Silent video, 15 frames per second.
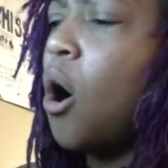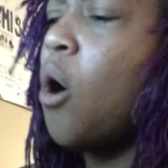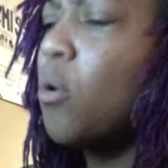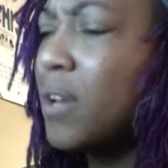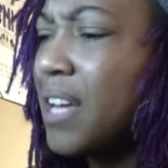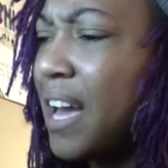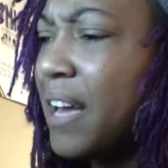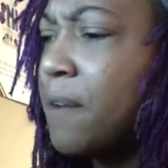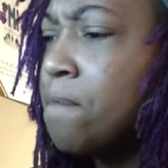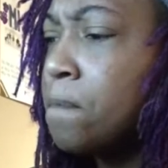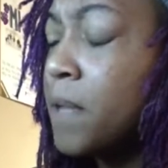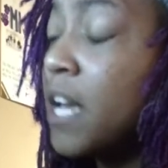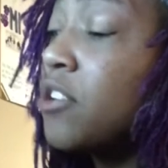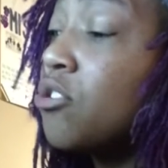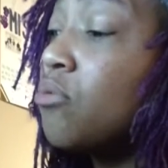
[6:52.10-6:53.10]
Okay,
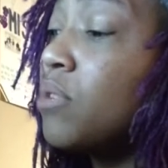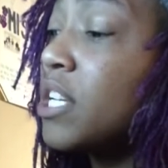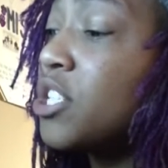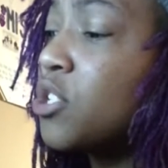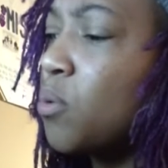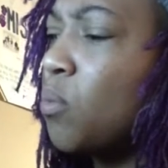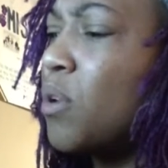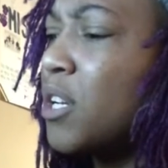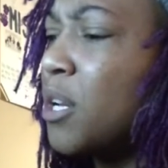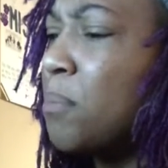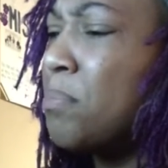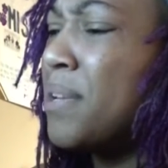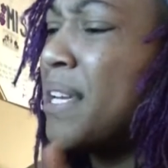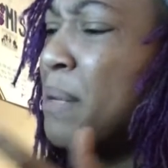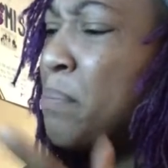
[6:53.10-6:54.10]
you need someone to
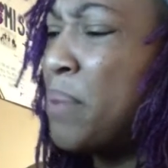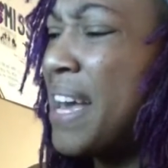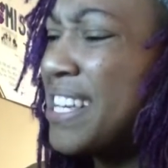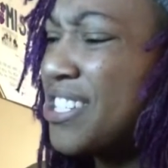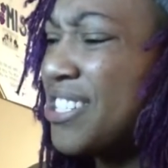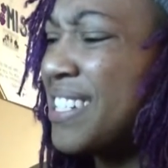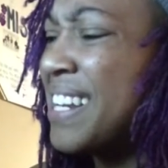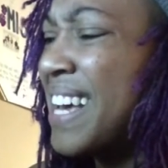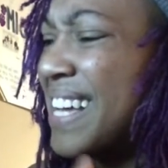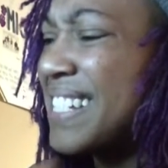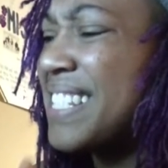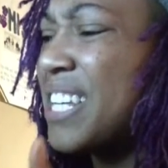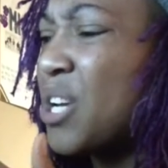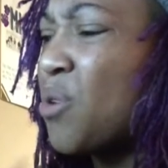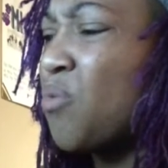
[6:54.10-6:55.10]
be patient and
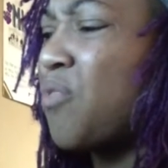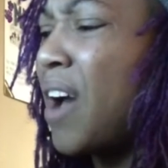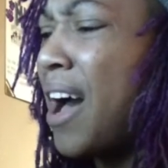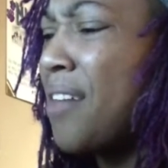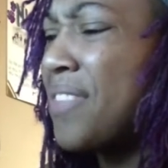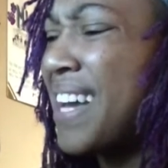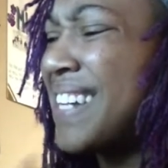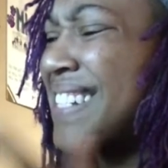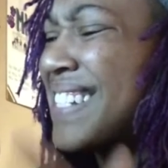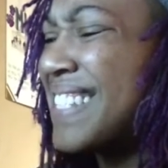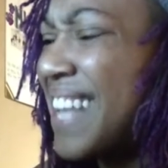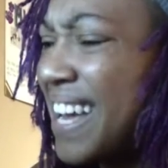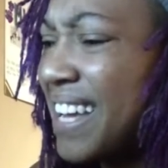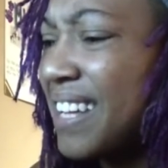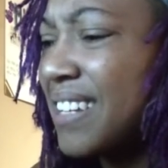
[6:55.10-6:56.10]
stick around that can
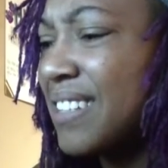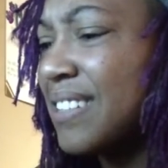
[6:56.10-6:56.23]
stay.